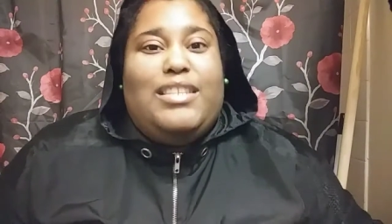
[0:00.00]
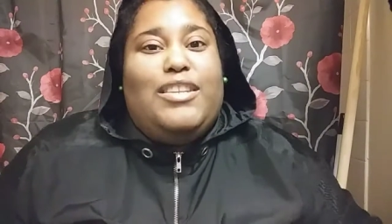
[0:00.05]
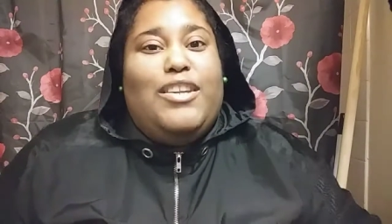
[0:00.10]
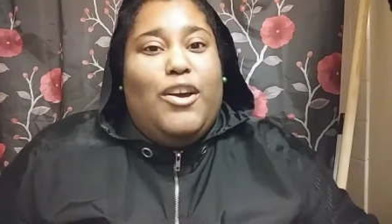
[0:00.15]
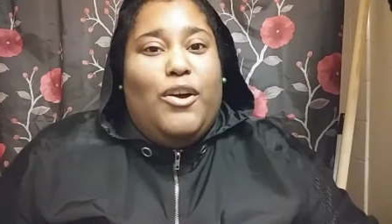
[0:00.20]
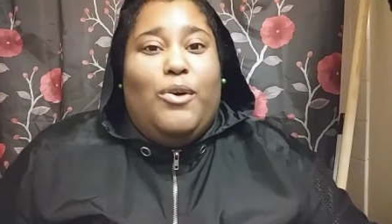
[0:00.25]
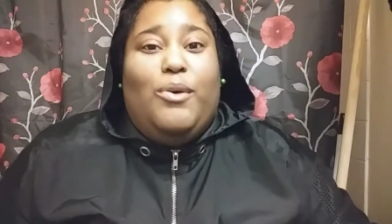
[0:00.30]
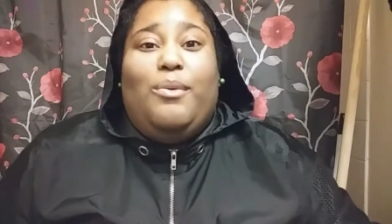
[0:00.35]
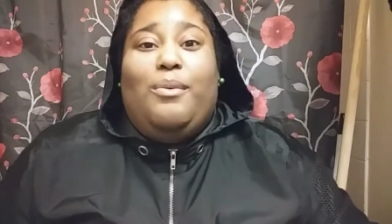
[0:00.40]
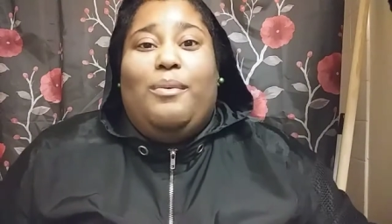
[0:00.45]

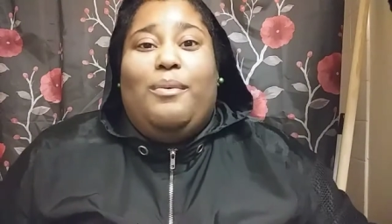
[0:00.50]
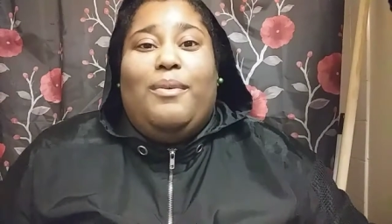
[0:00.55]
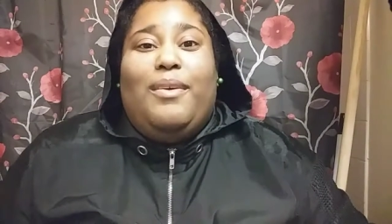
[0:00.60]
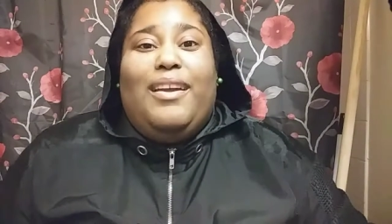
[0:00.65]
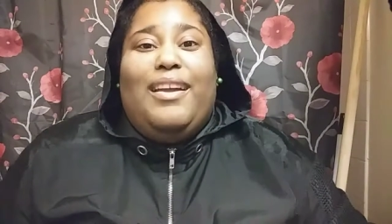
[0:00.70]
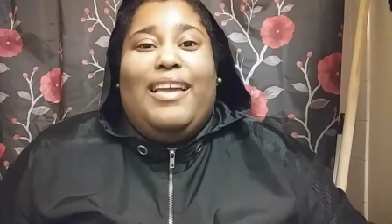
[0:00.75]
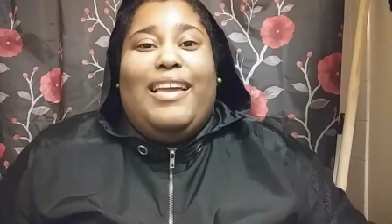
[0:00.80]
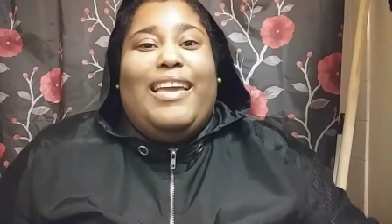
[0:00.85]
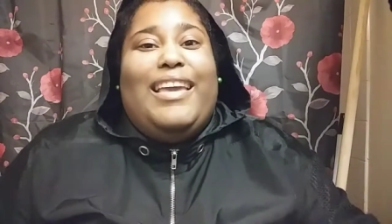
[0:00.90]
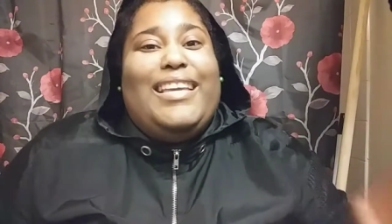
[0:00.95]
No,
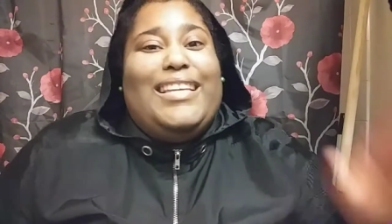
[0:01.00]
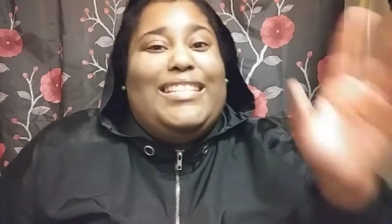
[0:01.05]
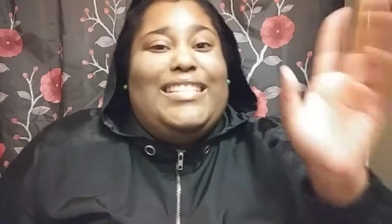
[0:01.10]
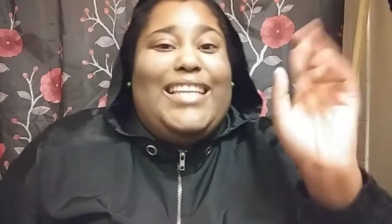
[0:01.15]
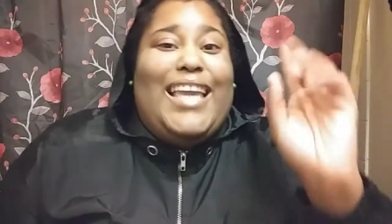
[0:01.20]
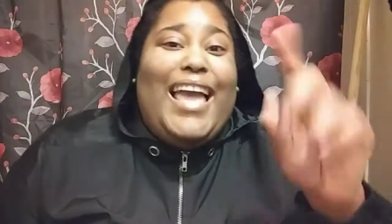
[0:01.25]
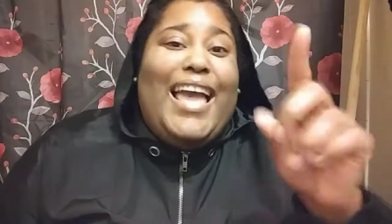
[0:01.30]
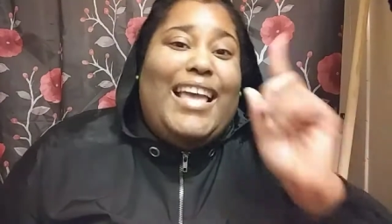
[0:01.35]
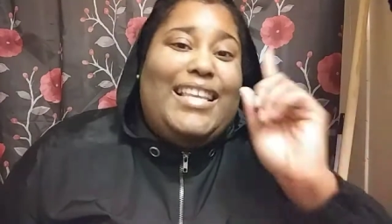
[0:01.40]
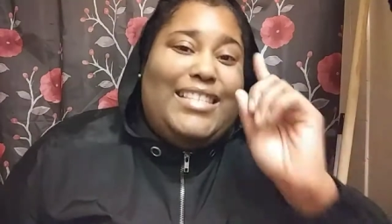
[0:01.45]

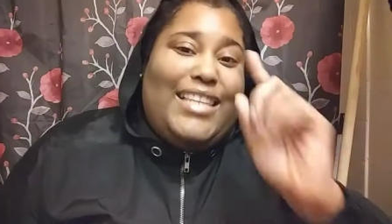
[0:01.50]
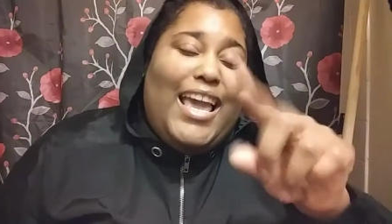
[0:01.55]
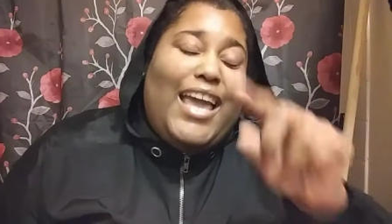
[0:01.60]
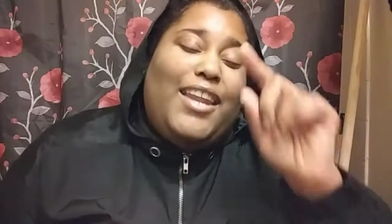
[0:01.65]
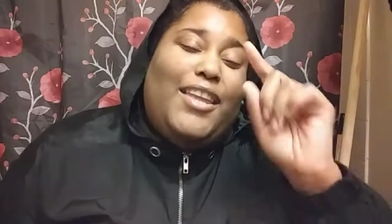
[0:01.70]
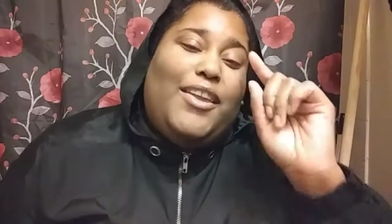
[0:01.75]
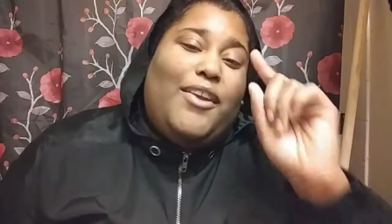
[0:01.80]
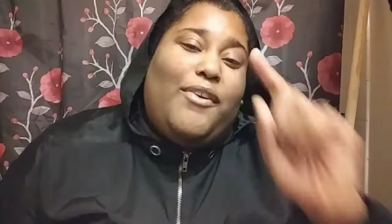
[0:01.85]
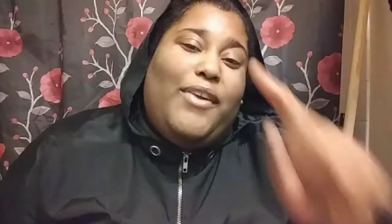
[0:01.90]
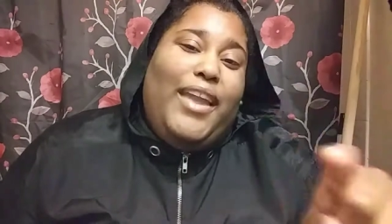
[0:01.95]
Jazz got
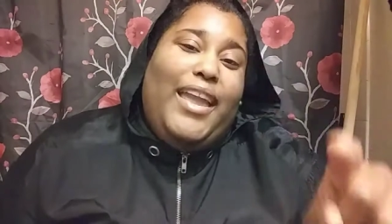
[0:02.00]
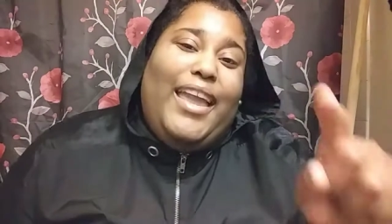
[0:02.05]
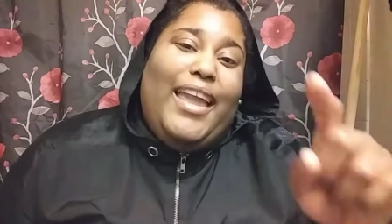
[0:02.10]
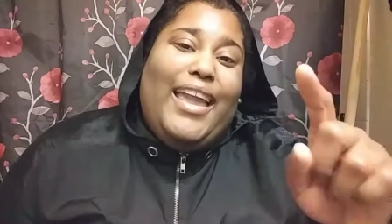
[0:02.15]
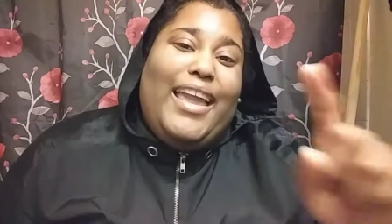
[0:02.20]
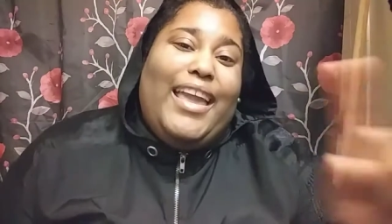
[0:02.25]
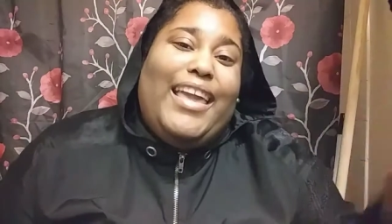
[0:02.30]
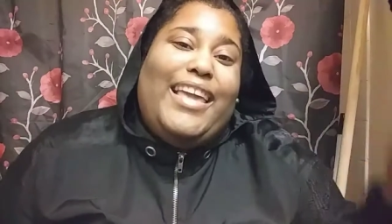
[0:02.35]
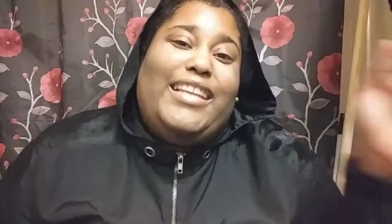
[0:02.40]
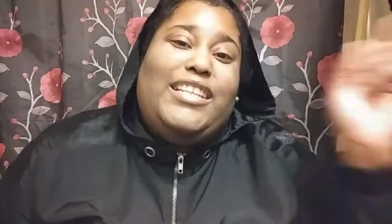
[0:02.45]
in your
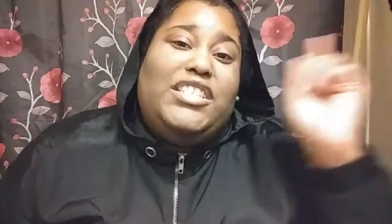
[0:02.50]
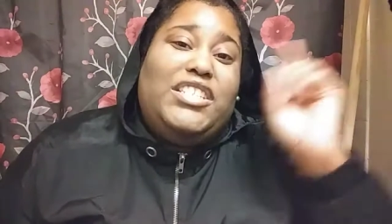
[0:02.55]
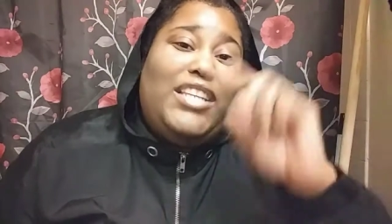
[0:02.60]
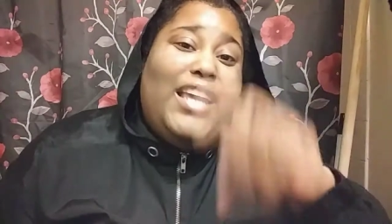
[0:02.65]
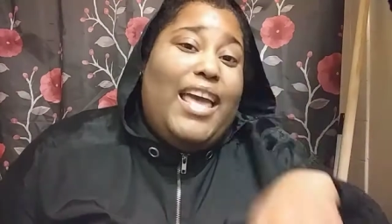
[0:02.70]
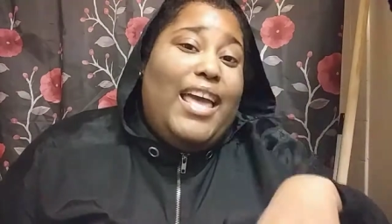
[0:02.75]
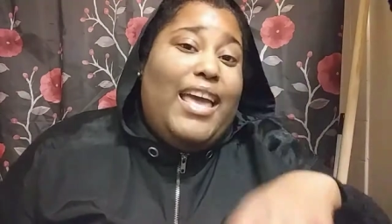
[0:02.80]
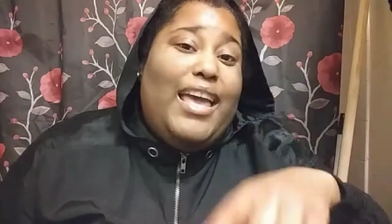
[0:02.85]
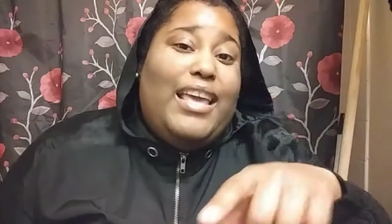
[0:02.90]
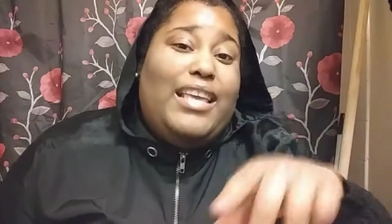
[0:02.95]
head, and
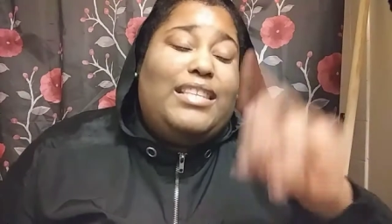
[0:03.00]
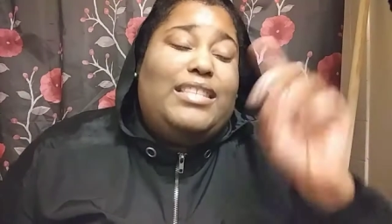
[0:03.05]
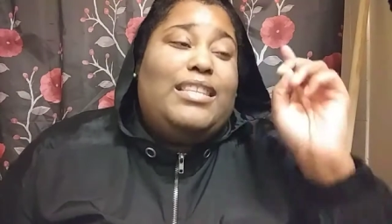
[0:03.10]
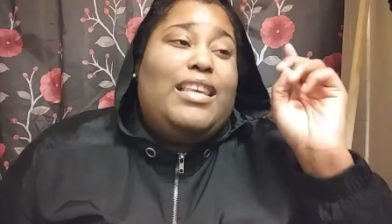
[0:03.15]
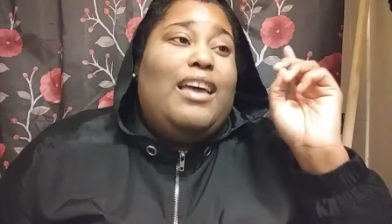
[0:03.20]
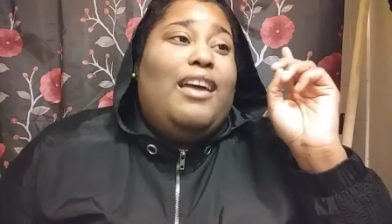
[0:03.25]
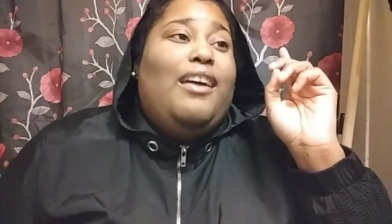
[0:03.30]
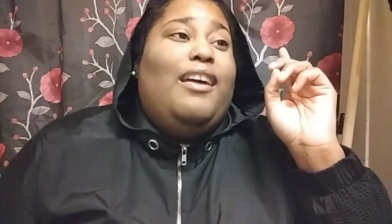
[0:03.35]
Jazz